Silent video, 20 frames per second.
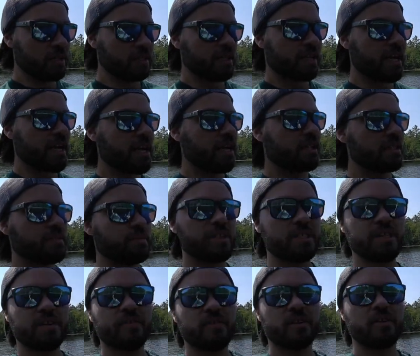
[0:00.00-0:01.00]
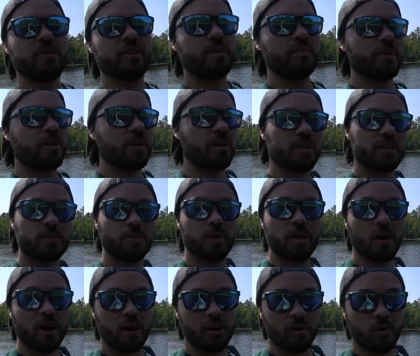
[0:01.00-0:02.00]
Today, specifically because we
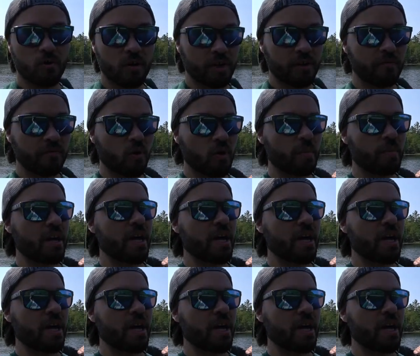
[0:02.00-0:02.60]
are going for